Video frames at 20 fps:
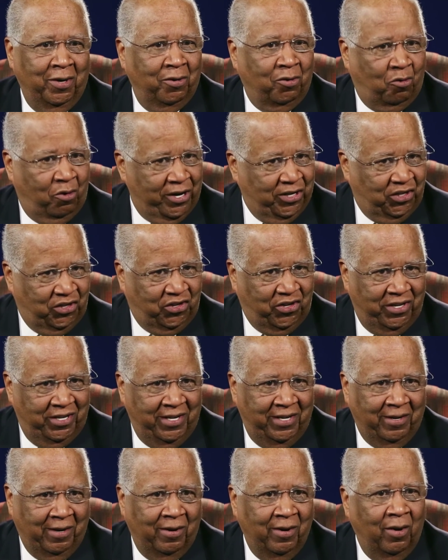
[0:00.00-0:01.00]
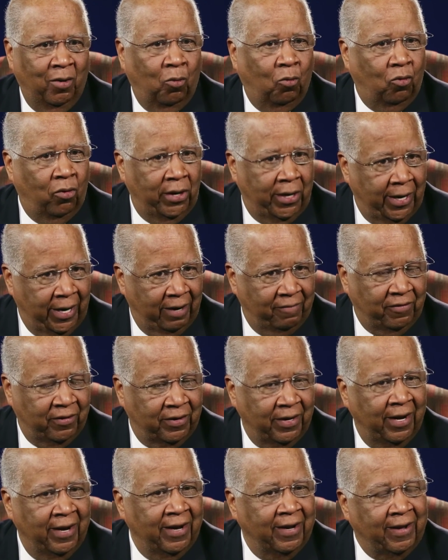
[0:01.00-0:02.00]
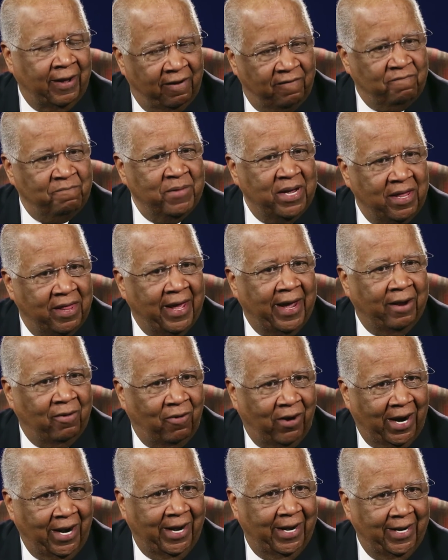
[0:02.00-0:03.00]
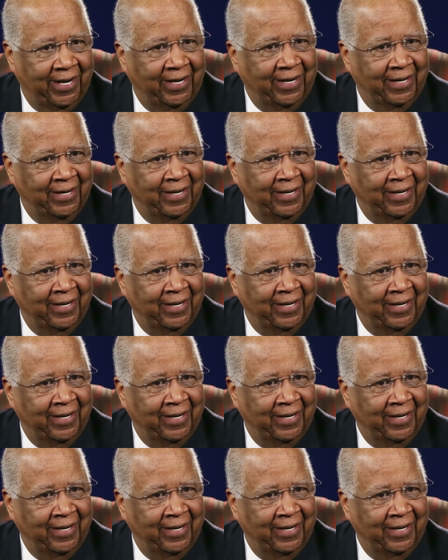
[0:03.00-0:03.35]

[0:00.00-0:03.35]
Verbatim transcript: Christian or whatever, give me that right.